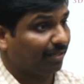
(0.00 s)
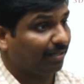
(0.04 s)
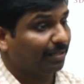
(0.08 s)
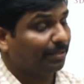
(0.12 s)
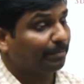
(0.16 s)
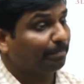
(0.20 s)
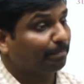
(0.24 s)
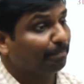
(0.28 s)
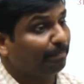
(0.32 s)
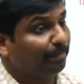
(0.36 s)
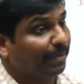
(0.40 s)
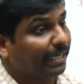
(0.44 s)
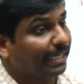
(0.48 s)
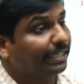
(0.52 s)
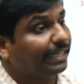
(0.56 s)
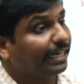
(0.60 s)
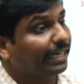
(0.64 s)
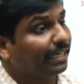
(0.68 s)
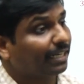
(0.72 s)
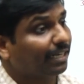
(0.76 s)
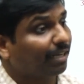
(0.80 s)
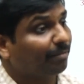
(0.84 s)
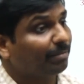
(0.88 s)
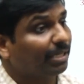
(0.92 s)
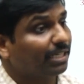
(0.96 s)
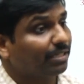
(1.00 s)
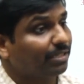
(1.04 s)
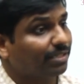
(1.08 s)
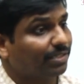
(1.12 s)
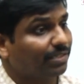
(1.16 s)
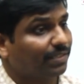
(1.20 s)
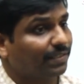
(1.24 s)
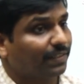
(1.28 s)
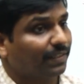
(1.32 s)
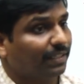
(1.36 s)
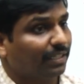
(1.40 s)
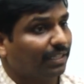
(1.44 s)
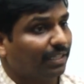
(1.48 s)
Big data means,
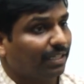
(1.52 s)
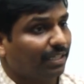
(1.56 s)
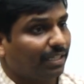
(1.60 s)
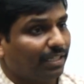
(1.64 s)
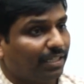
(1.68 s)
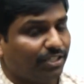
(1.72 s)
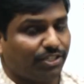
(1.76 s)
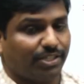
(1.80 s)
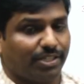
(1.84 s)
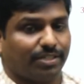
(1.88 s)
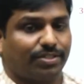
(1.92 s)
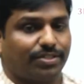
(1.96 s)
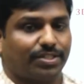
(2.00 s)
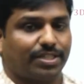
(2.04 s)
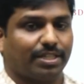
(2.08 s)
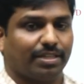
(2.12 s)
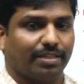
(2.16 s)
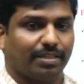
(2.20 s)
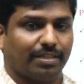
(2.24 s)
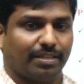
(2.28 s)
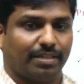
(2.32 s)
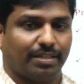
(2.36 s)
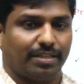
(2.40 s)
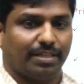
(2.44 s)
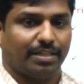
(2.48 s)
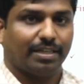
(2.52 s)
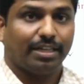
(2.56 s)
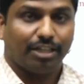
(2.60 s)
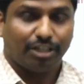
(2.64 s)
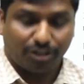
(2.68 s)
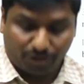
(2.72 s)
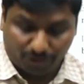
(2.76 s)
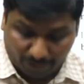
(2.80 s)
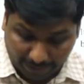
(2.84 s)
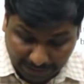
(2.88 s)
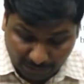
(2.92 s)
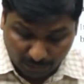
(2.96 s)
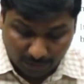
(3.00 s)
just try
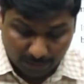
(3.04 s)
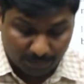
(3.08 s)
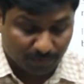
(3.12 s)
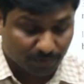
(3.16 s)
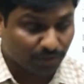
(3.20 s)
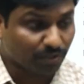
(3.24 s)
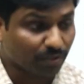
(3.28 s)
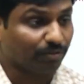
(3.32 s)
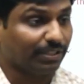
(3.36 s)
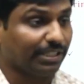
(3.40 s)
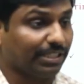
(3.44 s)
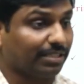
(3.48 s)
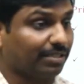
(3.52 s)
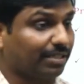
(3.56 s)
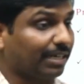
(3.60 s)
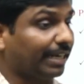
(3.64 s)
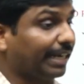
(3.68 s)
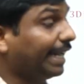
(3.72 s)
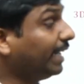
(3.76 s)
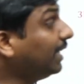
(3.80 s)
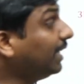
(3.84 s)
to observe this line